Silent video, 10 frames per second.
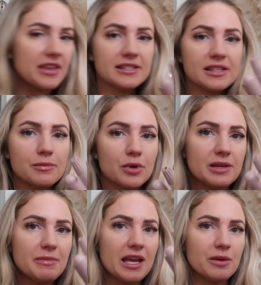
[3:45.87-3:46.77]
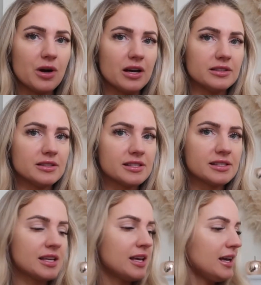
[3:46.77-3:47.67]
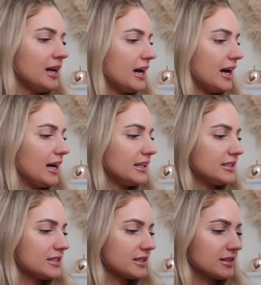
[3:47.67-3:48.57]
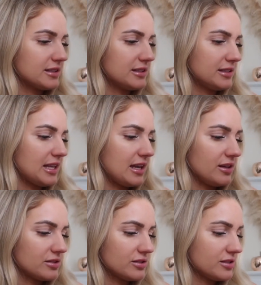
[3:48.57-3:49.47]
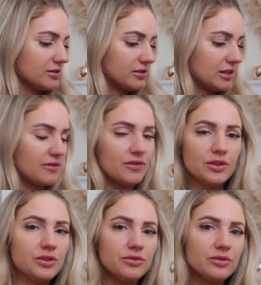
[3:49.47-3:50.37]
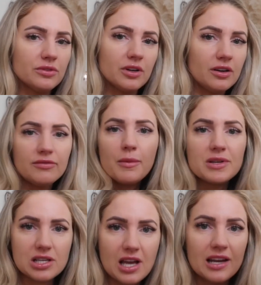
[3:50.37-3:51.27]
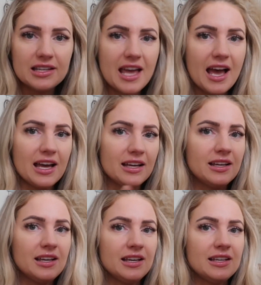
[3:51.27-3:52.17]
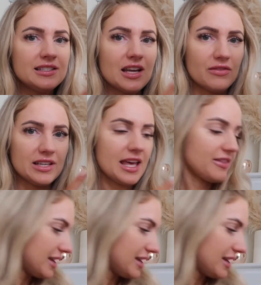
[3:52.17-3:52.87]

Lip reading: these are the Molly Mae ones, and they are just, if you are rubbish at curling hair, definitely get